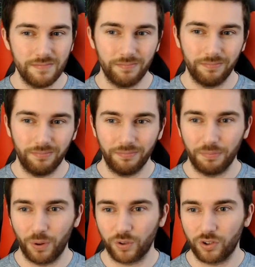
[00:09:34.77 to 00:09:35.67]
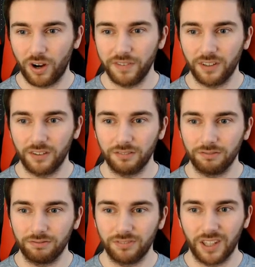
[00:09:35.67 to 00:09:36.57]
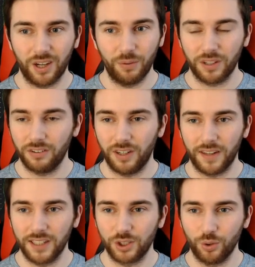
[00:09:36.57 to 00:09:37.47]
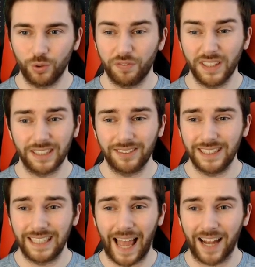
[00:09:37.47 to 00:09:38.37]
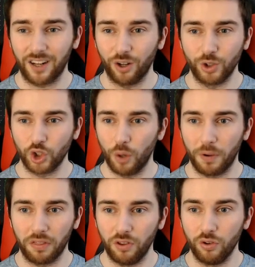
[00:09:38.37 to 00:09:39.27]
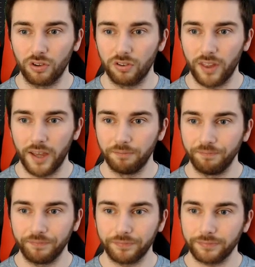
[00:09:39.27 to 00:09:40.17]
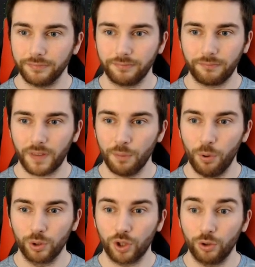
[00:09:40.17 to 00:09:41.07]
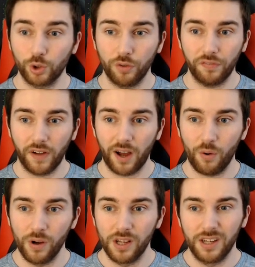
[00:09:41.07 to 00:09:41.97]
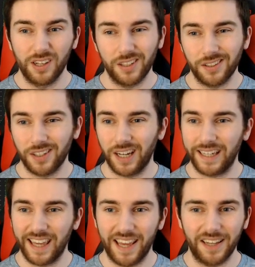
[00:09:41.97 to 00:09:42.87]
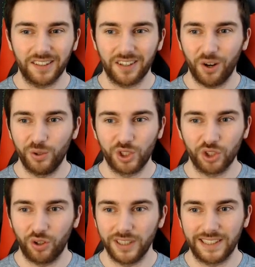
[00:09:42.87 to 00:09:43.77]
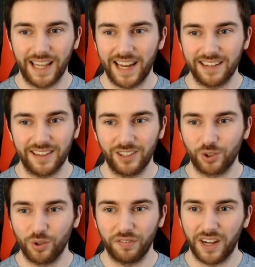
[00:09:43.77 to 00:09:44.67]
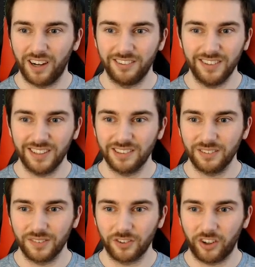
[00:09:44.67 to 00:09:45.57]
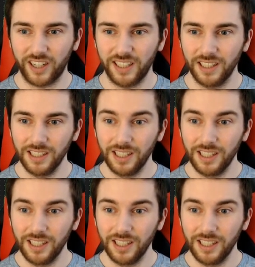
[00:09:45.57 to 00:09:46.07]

mm, block driving dunk. No, we don't like that at all. Defending consistency and close shot, both useless there. Ball control, draw foul. Uh, again, close shot is dead, and then draw foul. Eh, not great